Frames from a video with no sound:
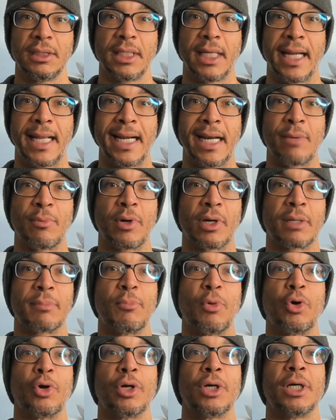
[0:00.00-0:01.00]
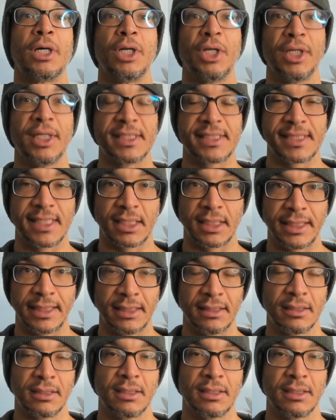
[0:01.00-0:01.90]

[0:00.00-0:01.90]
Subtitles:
and I work more holistically.